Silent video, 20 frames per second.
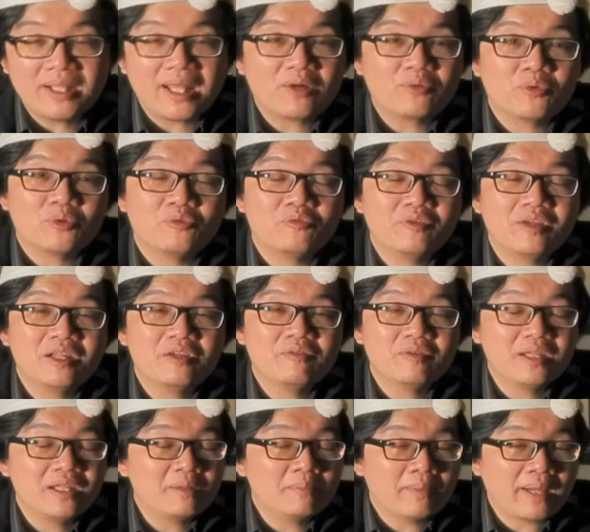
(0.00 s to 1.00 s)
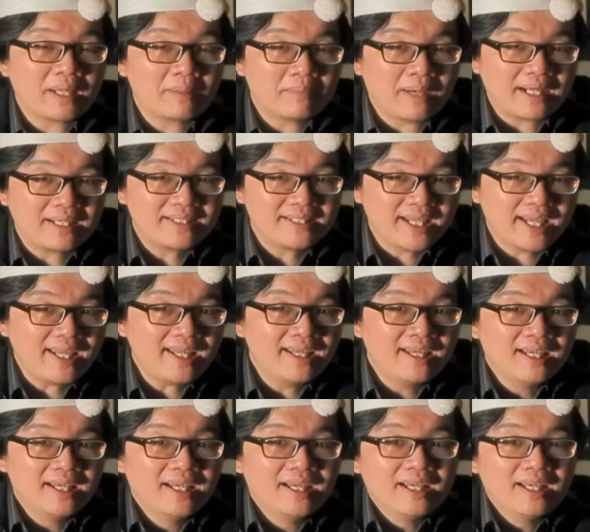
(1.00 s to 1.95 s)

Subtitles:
That would really make my day.